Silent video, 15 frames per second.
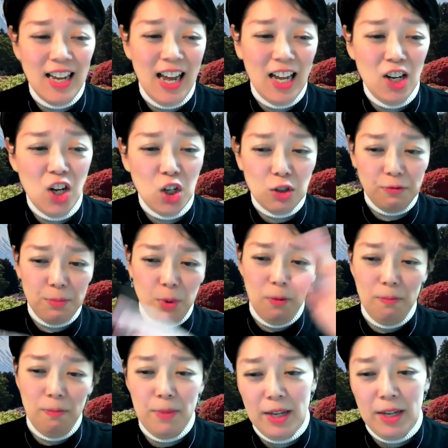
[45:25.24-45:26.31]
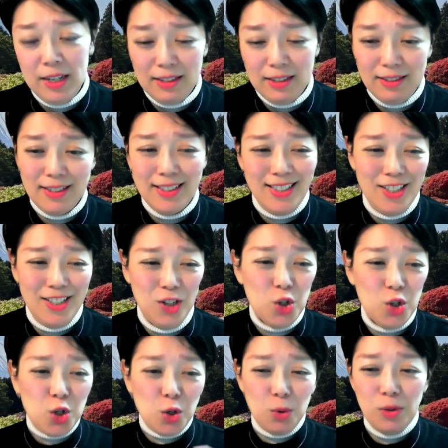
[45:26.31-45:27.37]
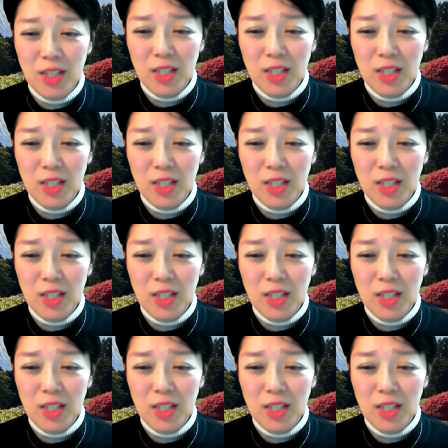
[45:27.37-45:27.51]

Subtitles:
yeah, a lot of bombings, shooting.